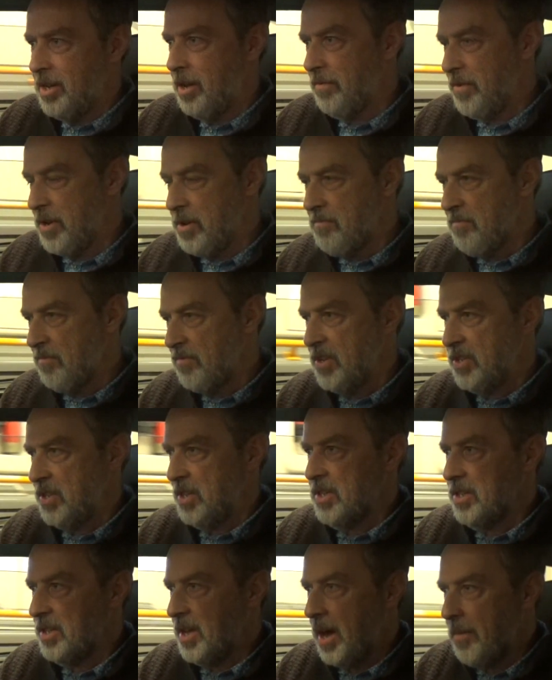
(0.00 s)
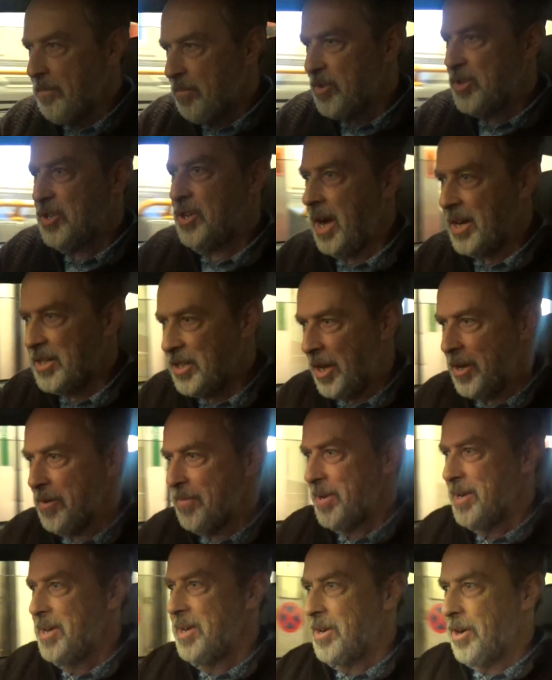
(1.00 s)
lovely visit to that chateau
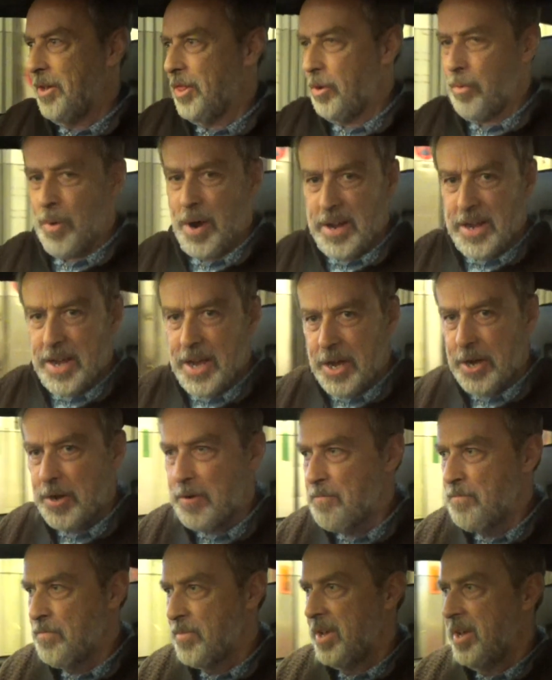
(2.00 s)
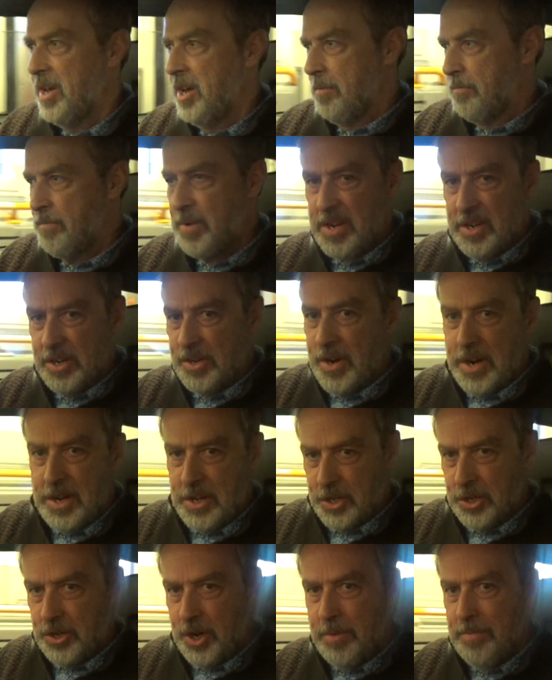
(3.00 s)
on the way home. Been a great
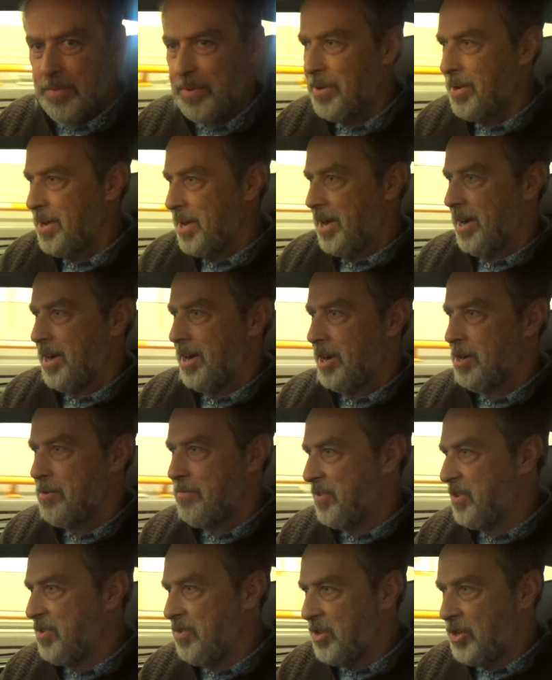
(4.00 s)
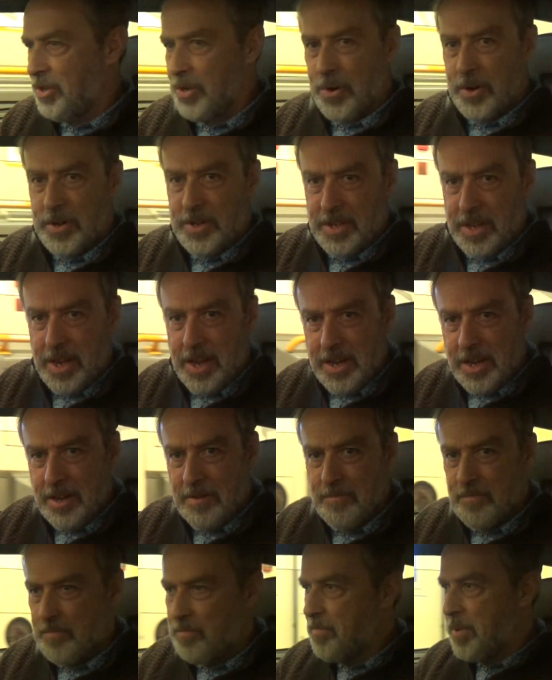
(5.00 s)
trip. Hope you enjoyed
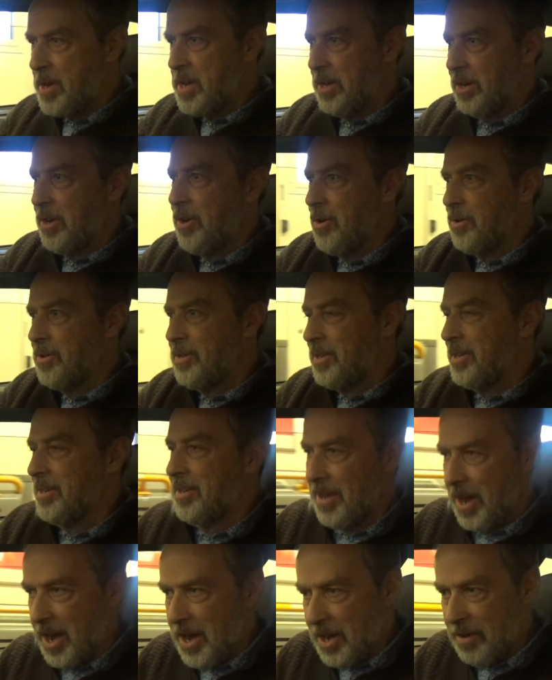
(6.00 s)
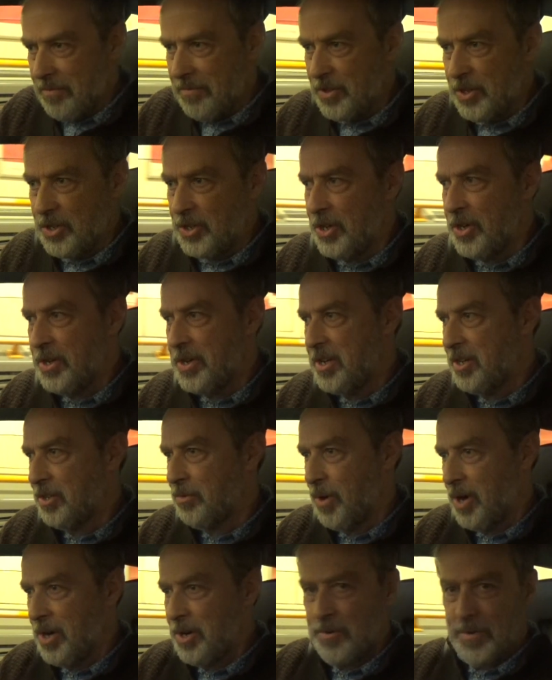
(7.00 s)
being along for the journey as
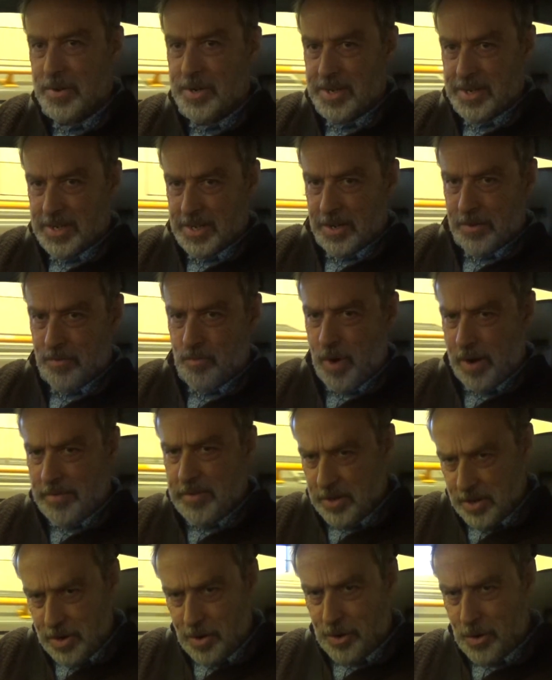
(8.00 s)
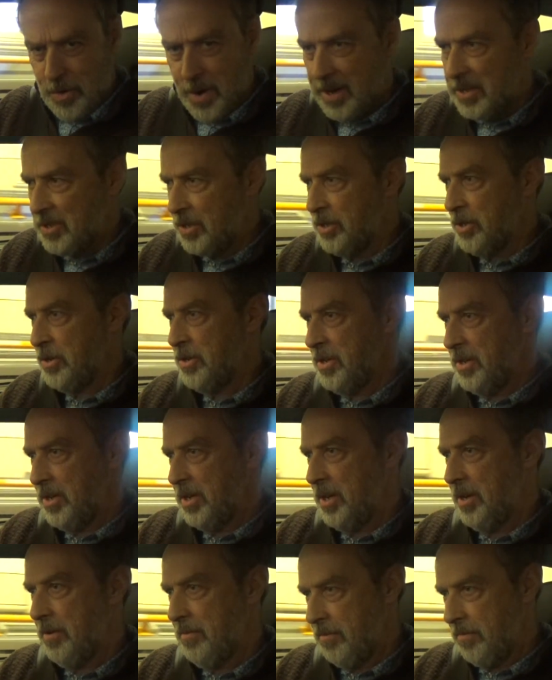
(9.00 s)
well. Weather not quite so good in
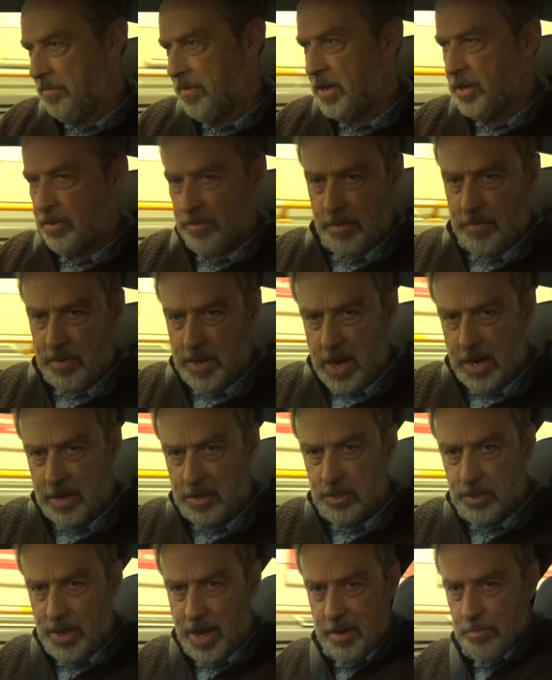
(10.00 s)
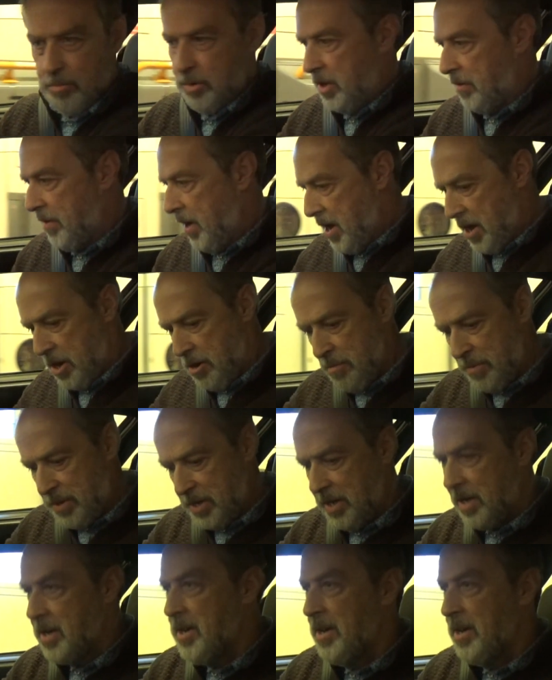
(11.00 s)
the French Riviera as I would have hoped,